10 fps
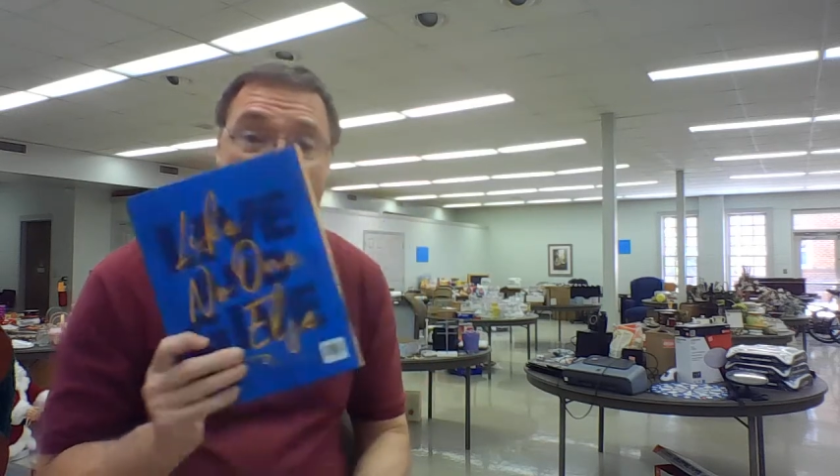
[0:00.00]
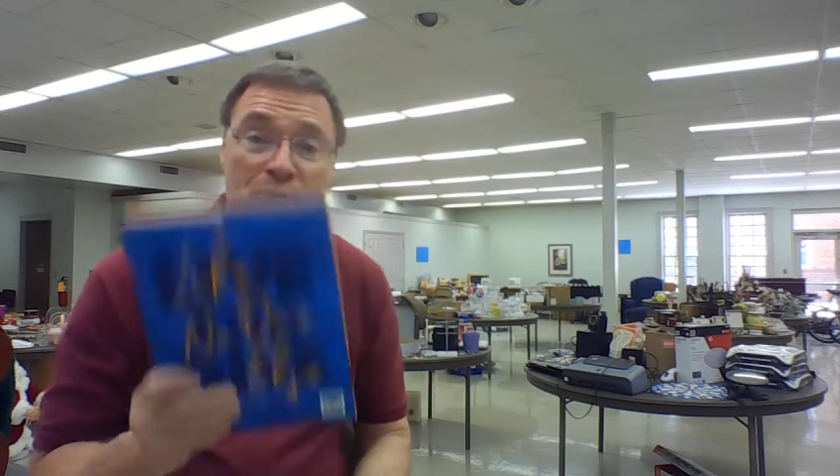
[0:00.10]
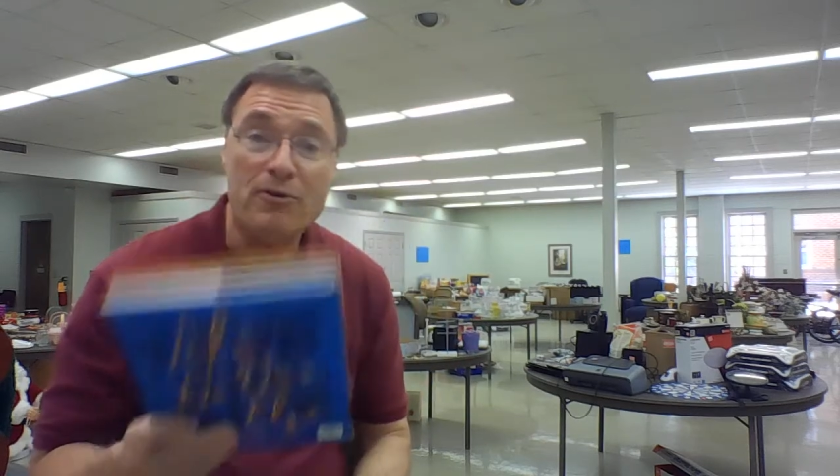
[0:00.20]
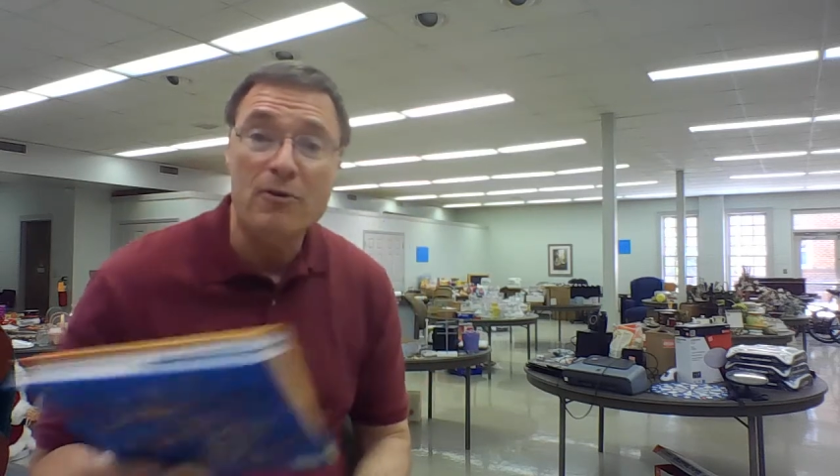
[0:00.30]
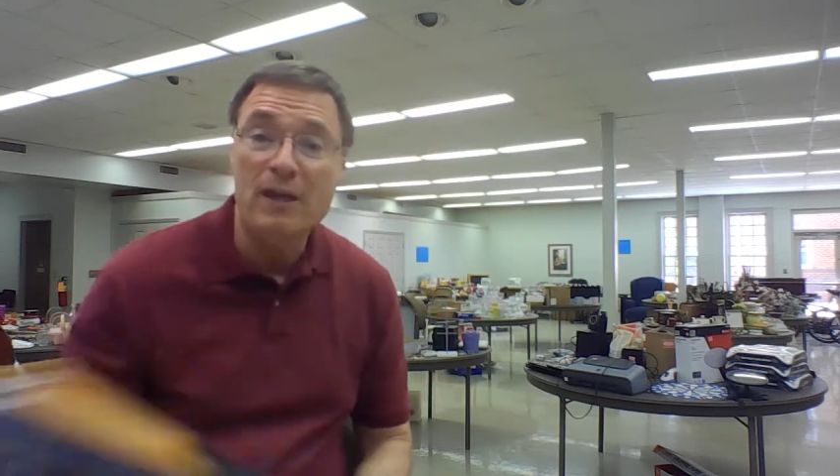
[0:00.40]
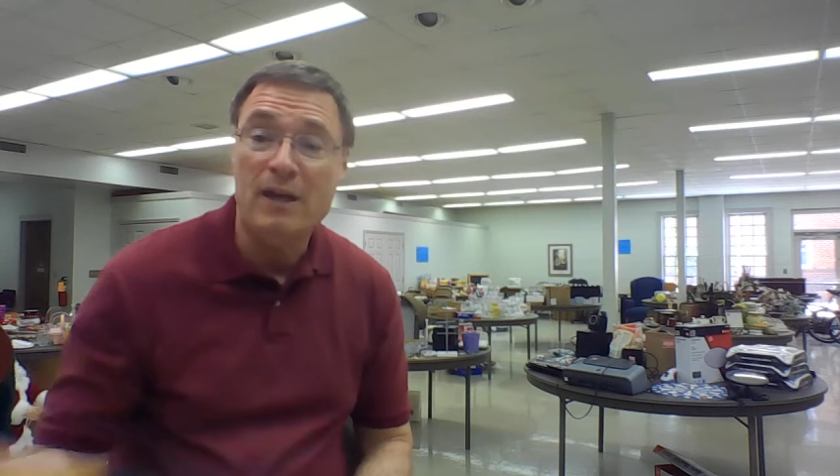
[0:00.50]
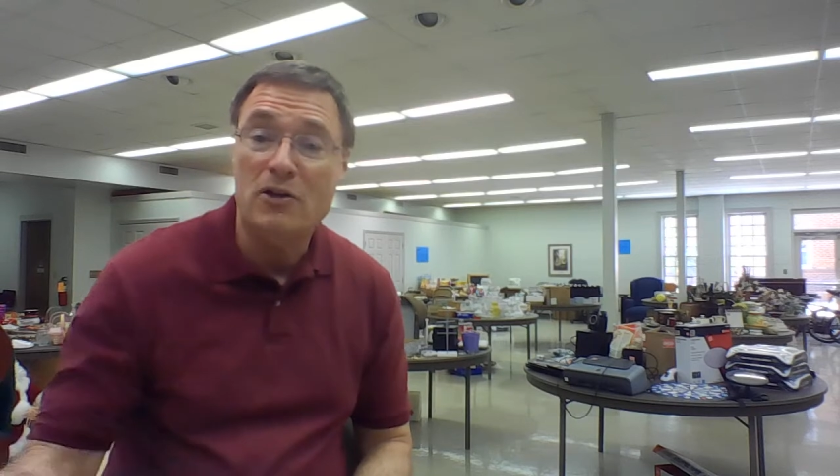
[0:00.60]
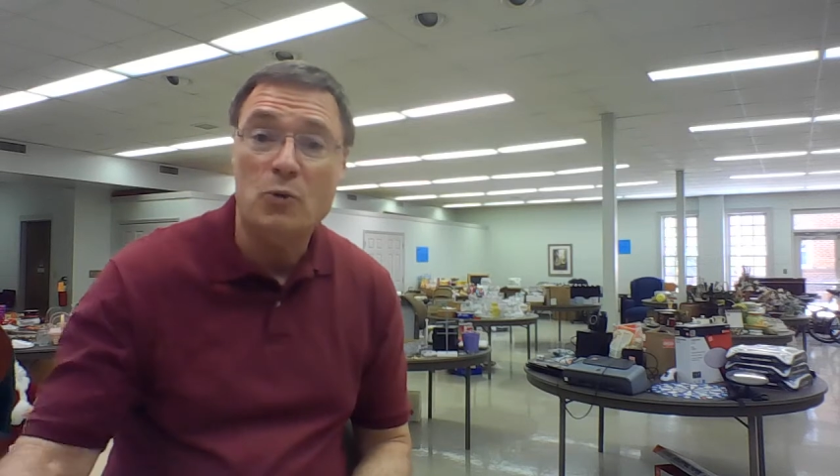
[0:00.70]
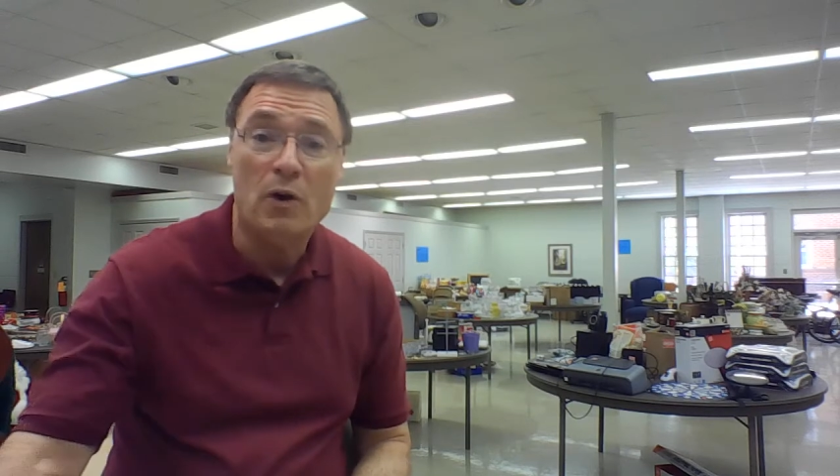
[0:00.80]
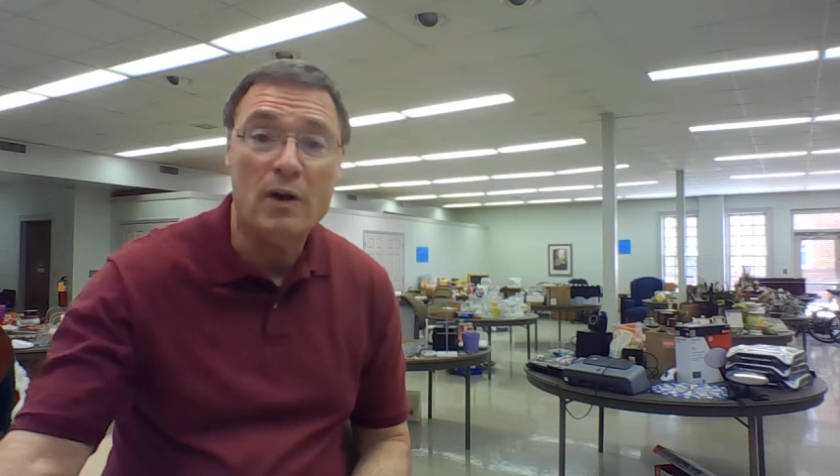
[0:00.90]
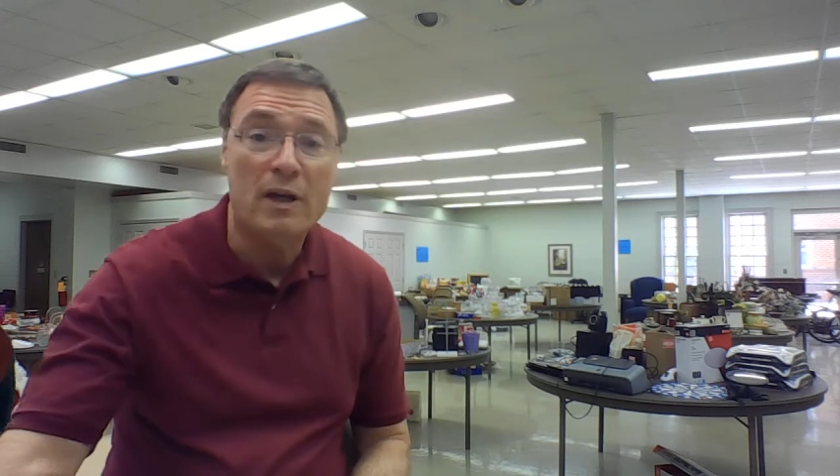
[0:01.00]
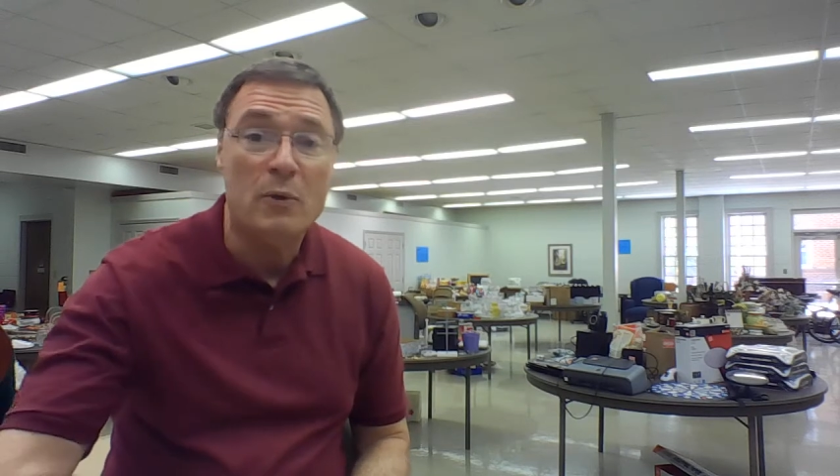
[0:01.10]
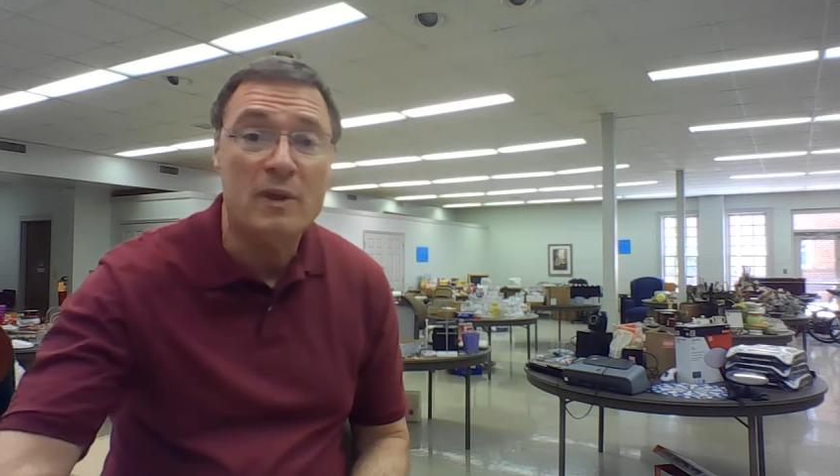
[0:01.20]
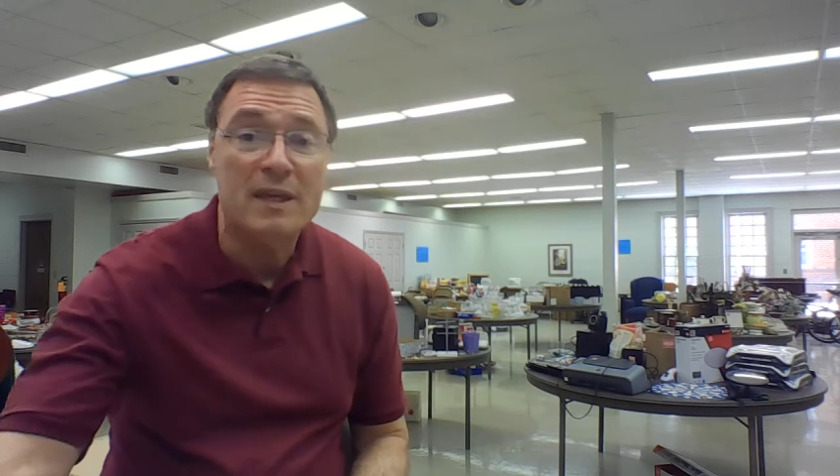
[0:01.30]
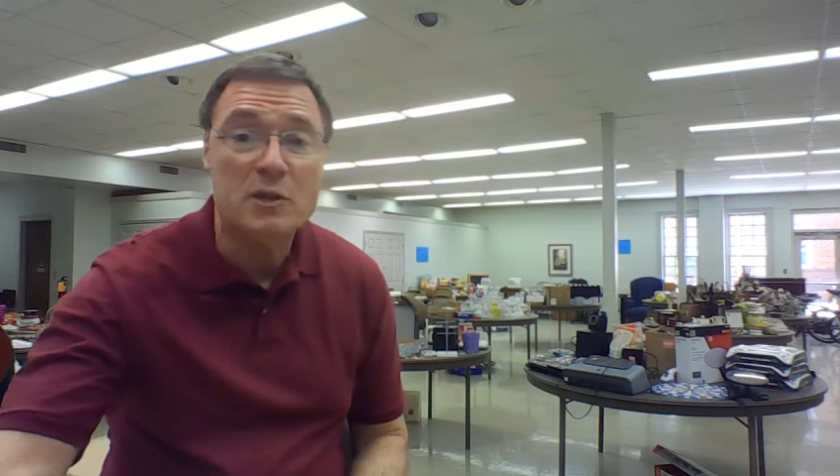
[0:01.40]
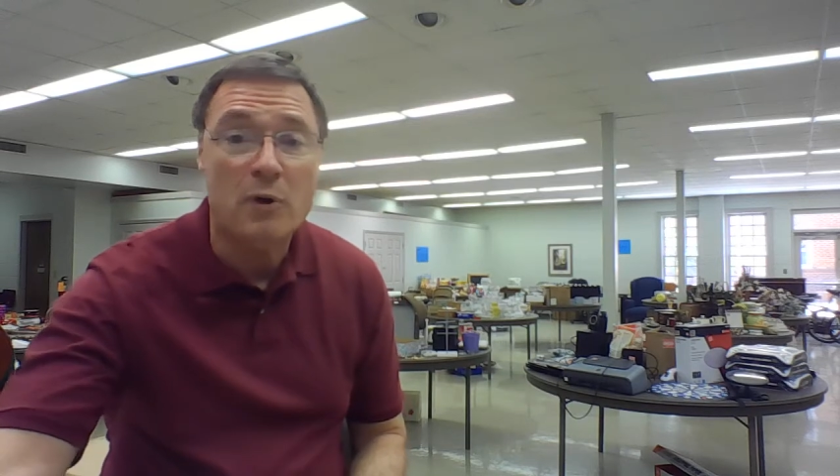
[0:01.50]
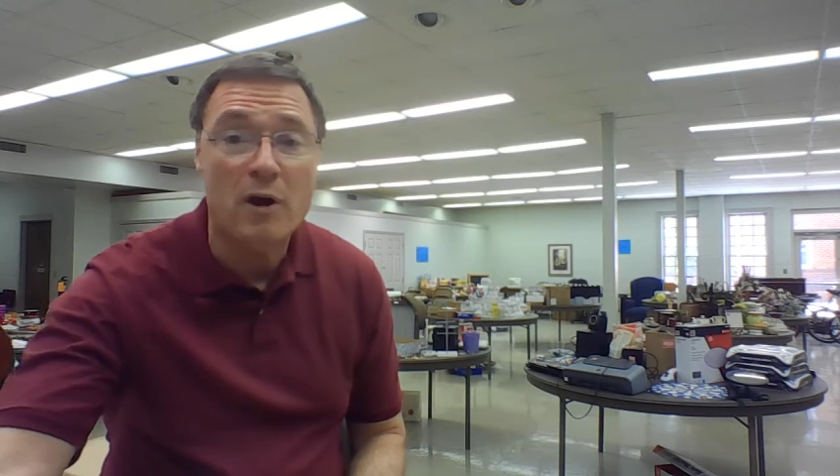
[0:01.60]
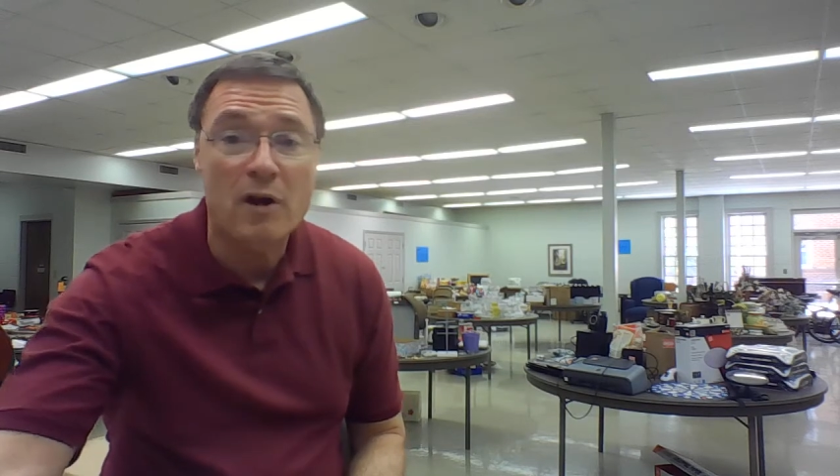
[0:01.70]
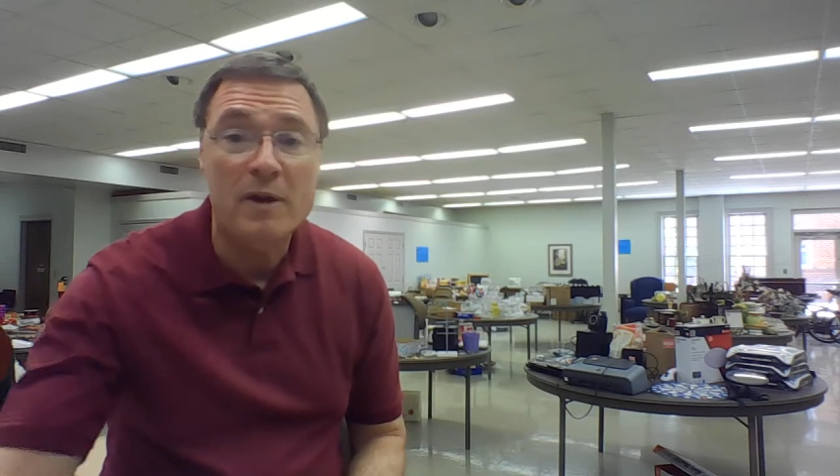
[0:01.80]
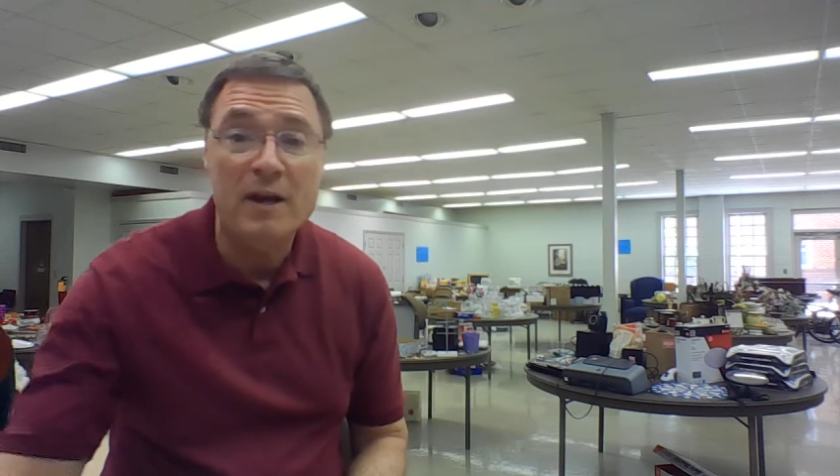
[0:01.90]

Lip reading: And through the years working with this program,